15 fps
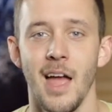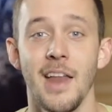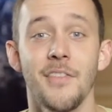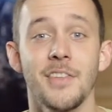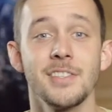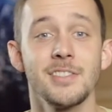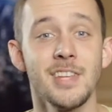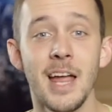And
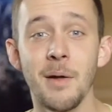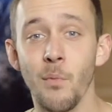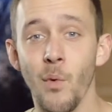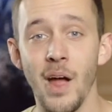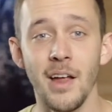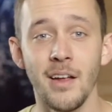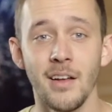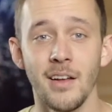in the same
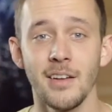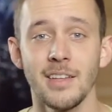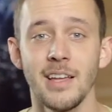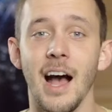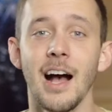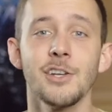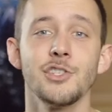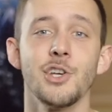way,
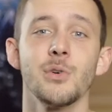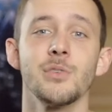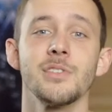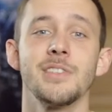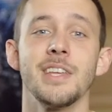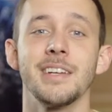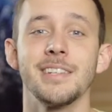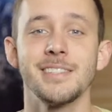God shows
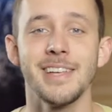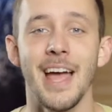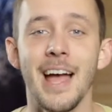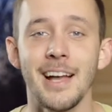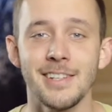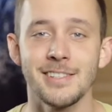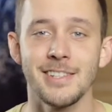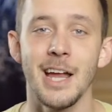us the
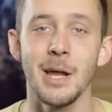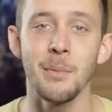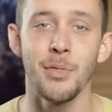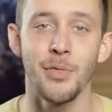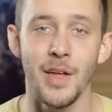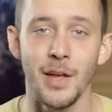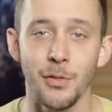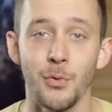exact same
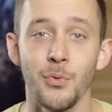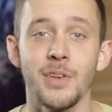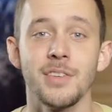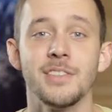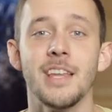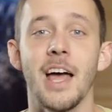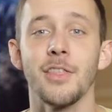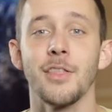thing through the
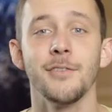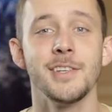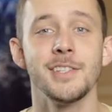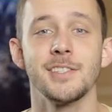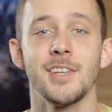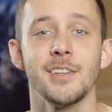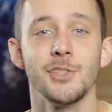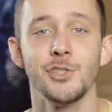death of
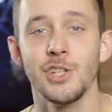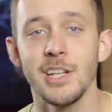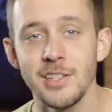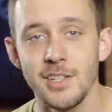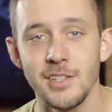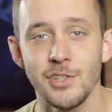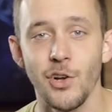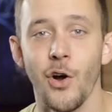his son
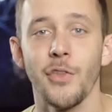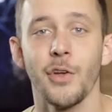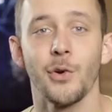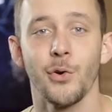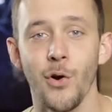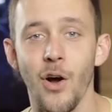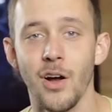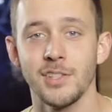Jesus on the
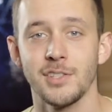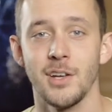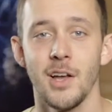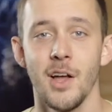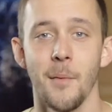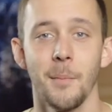cross.